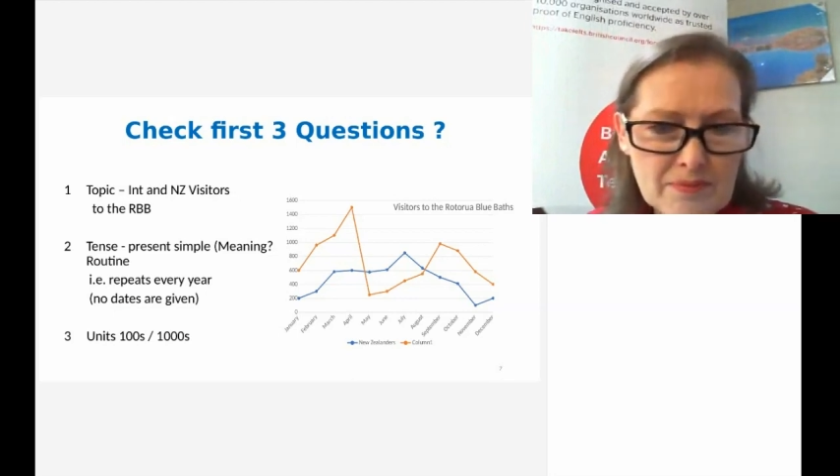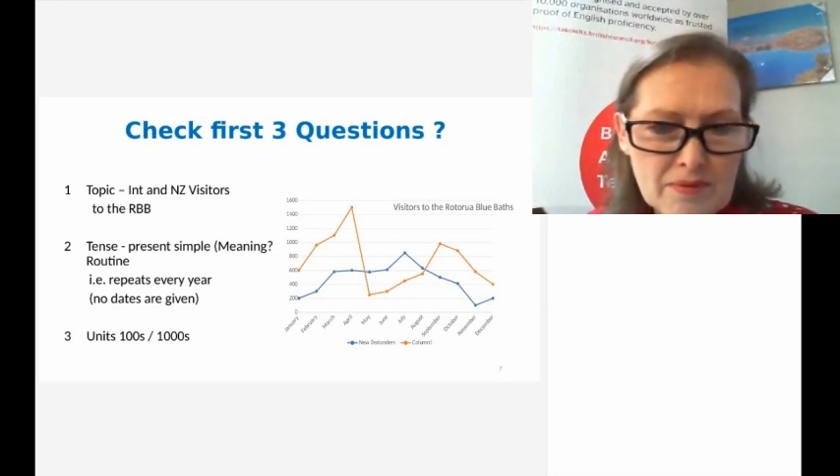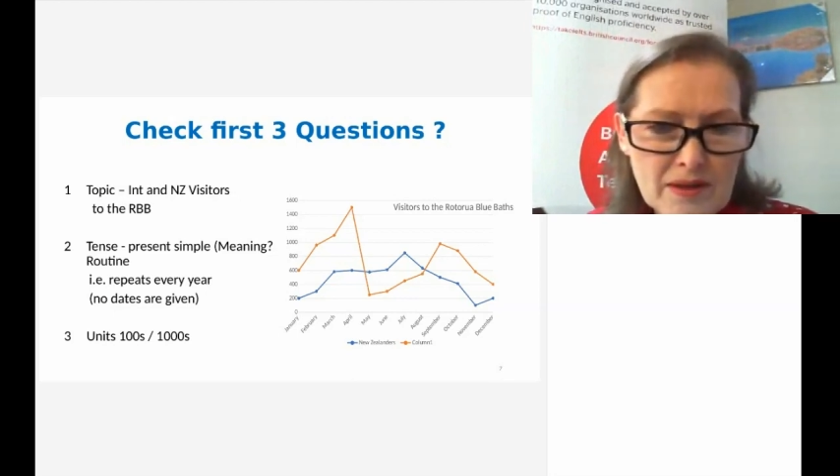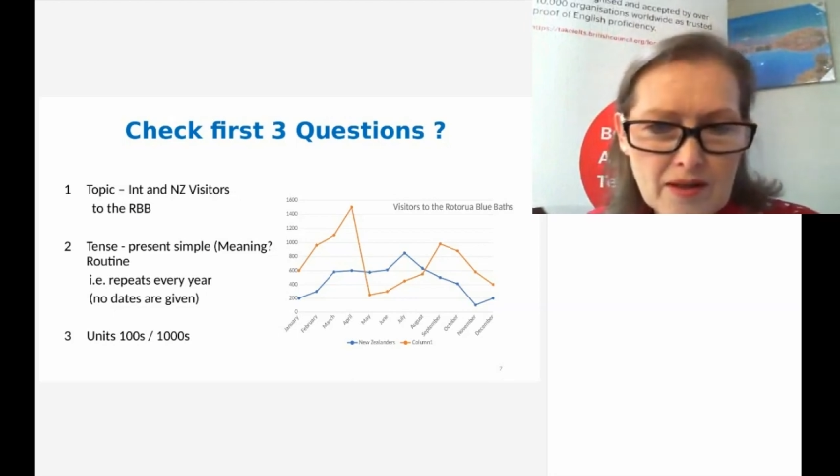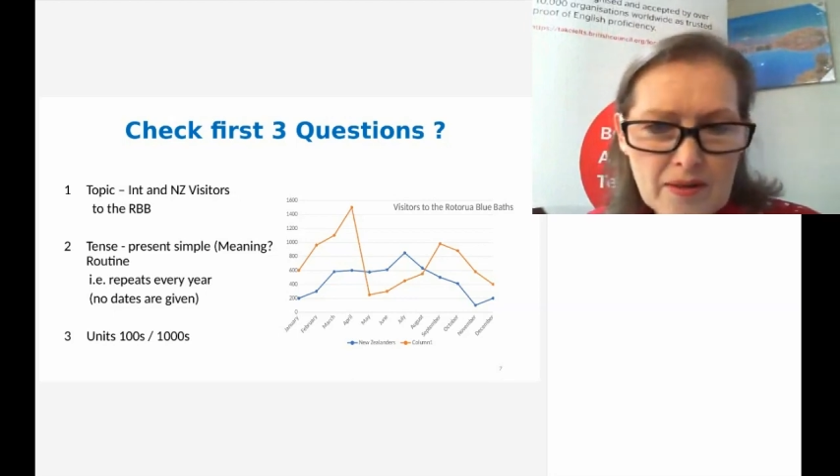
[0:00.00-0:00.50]

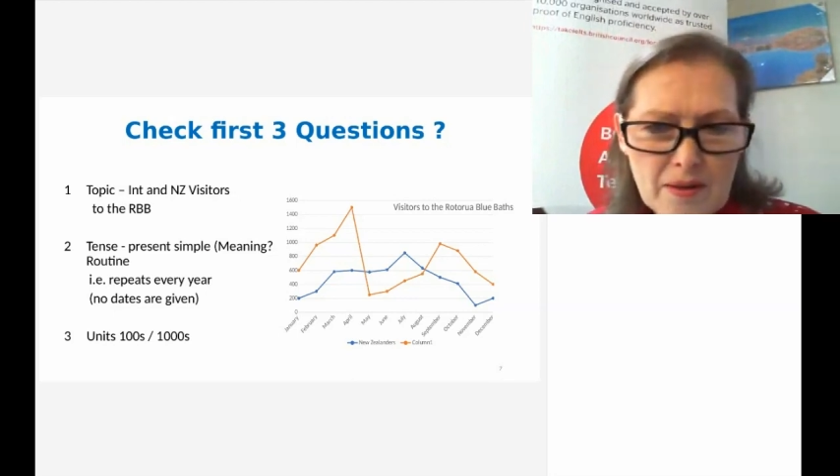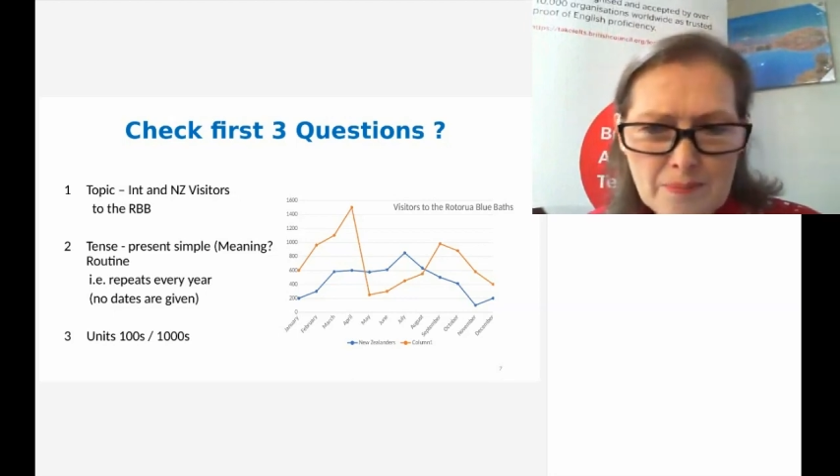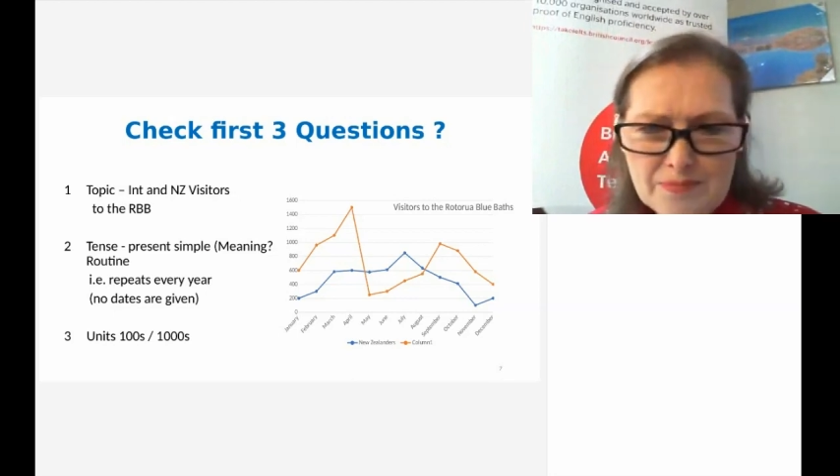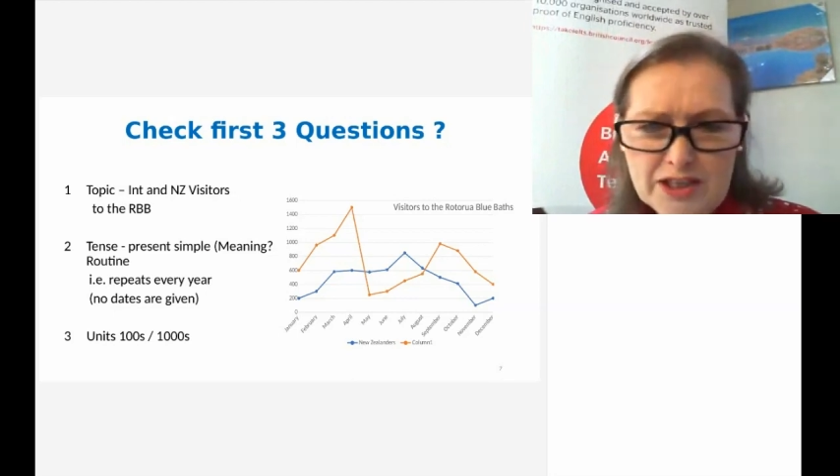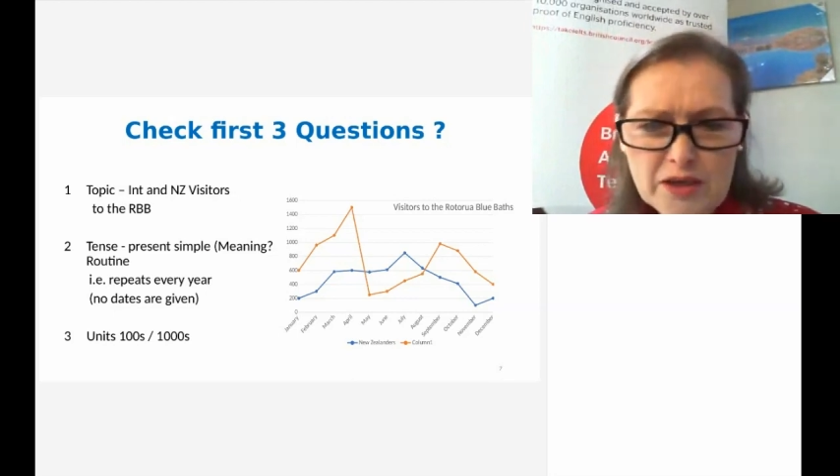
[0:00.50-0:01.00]
They don't
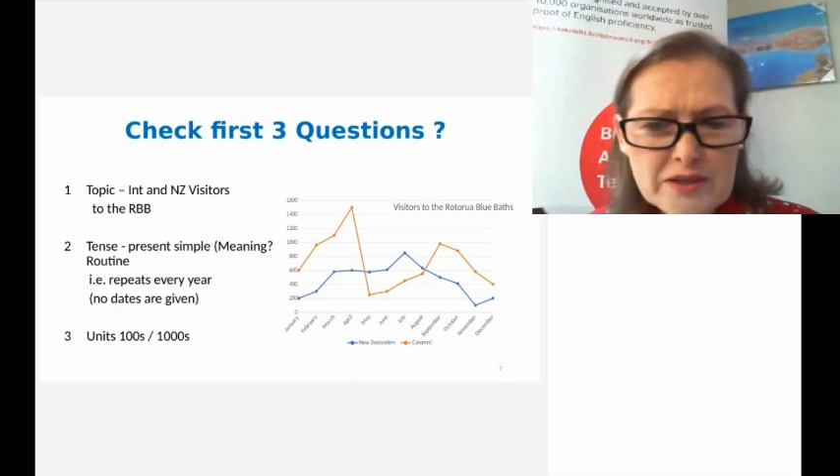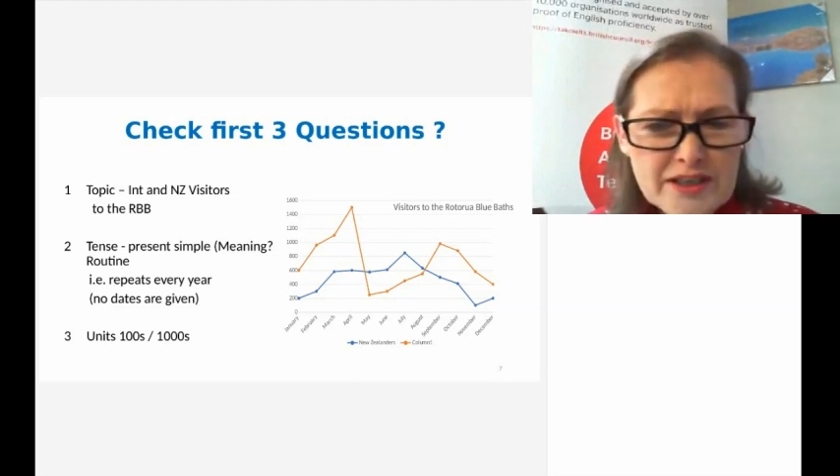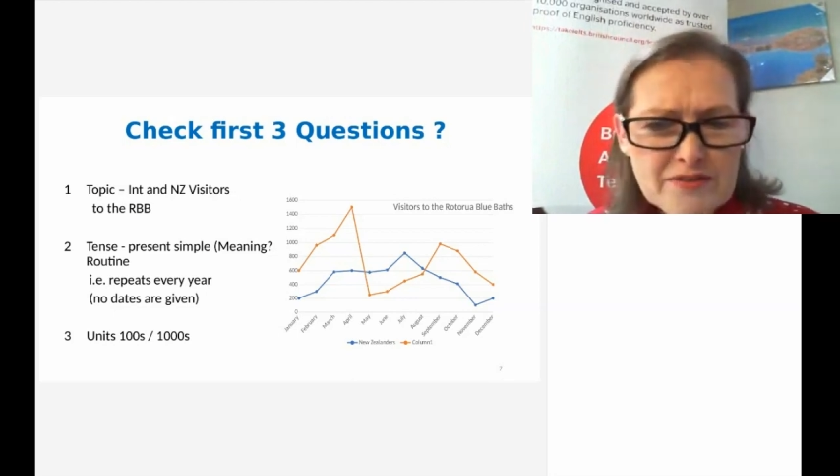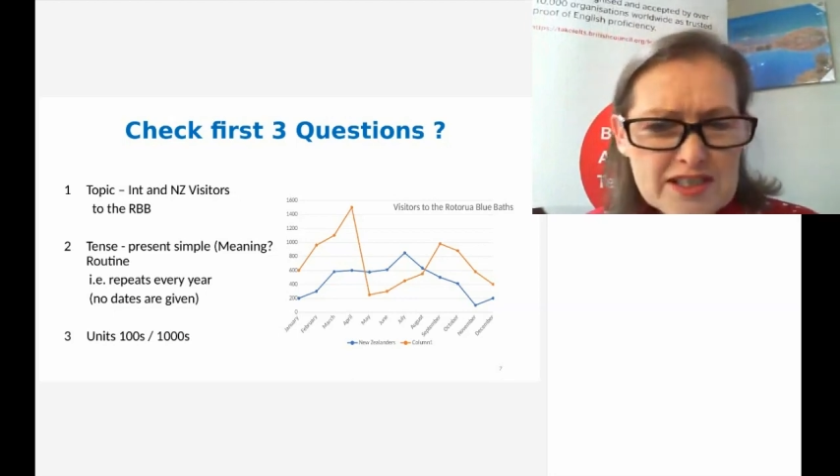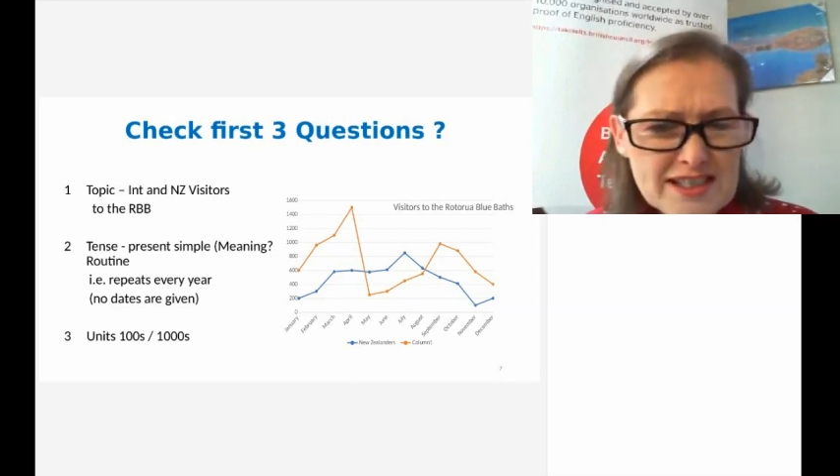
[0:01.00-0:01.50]
give us a
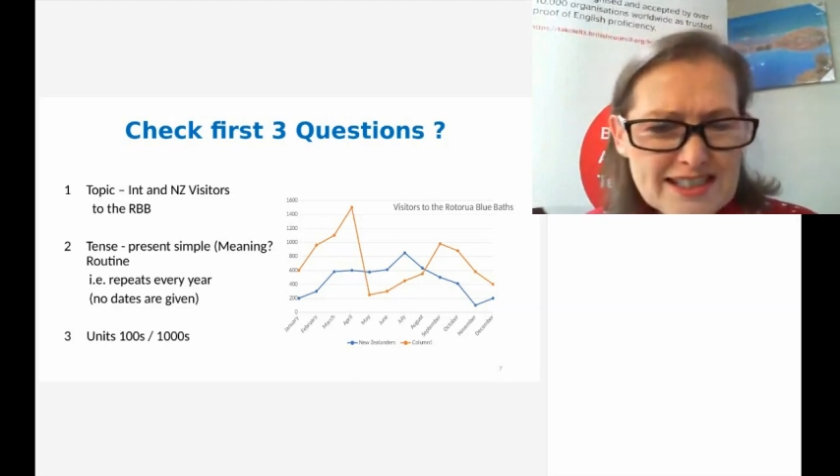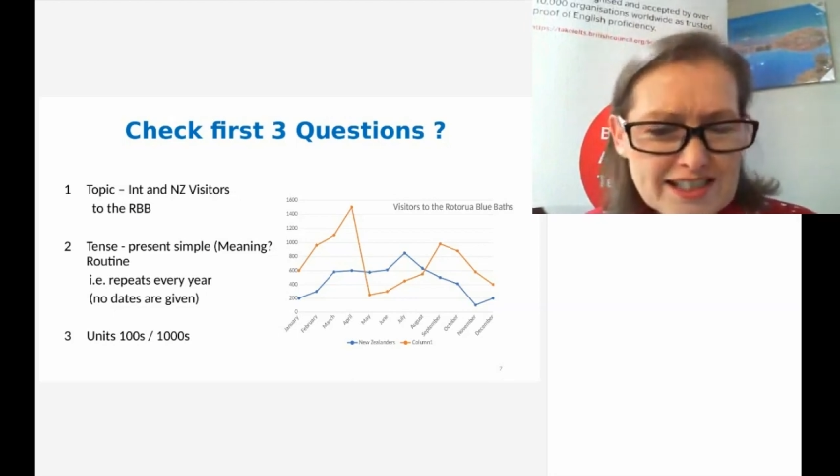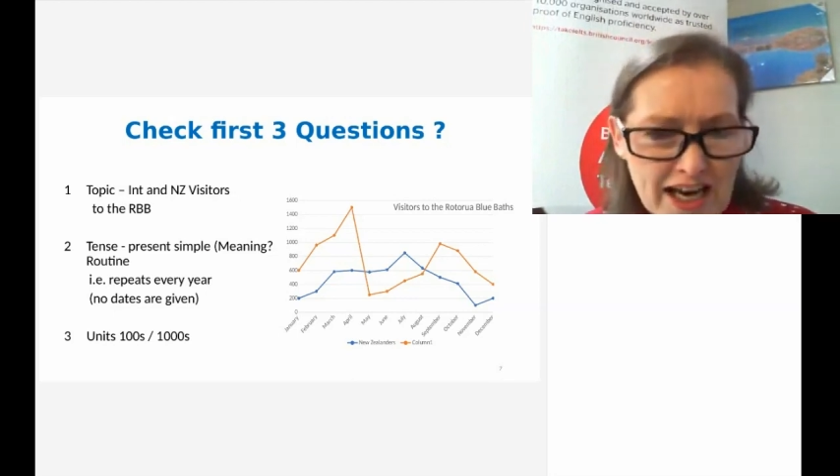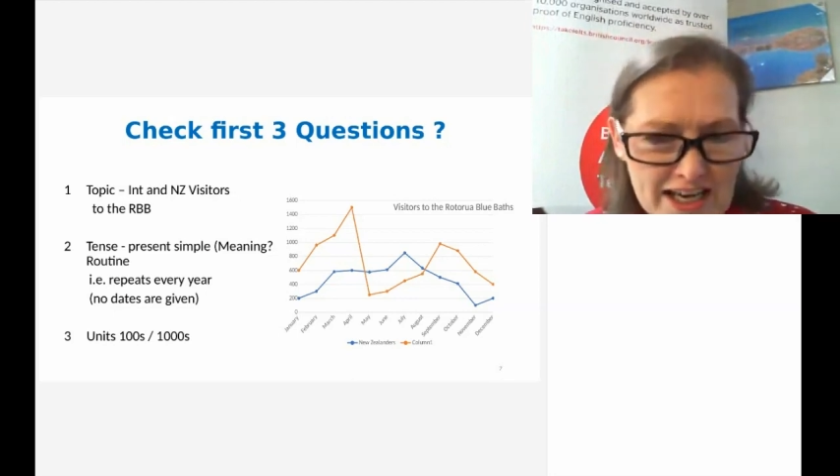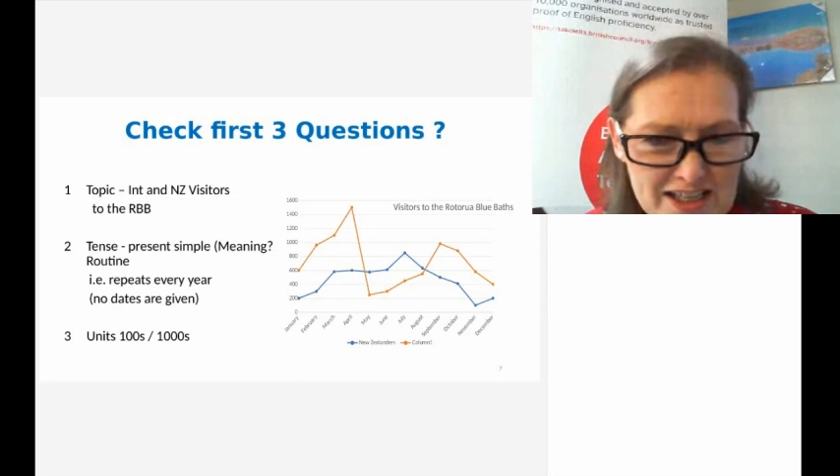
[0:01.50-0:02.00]
date,
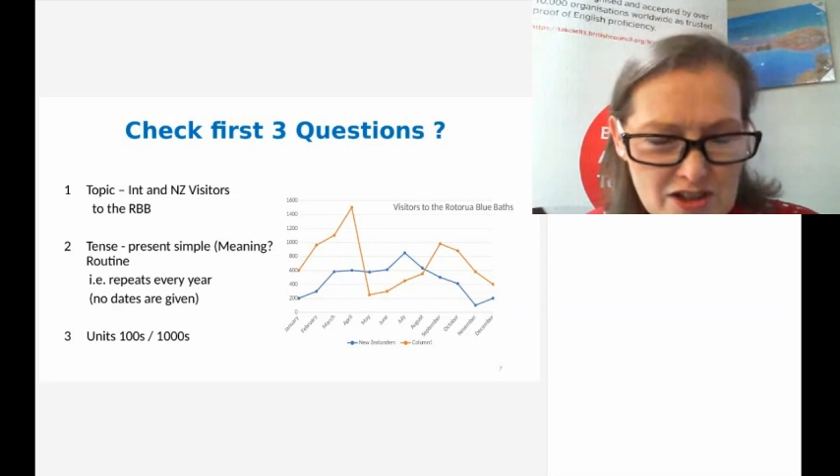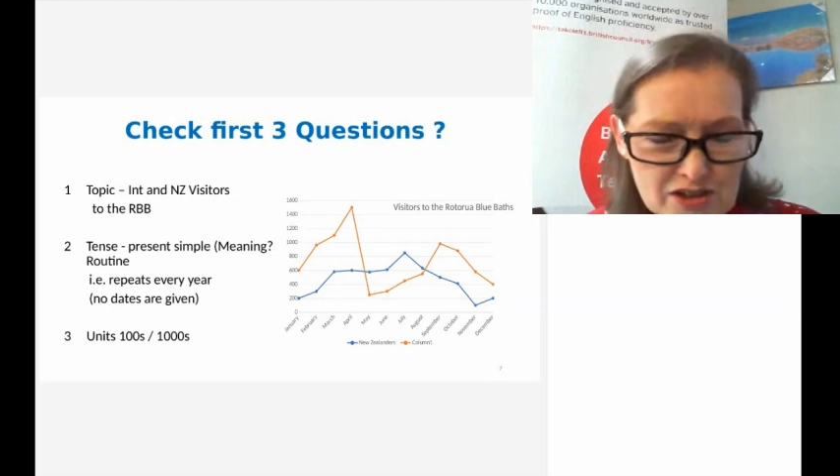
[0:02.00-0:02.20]
do they?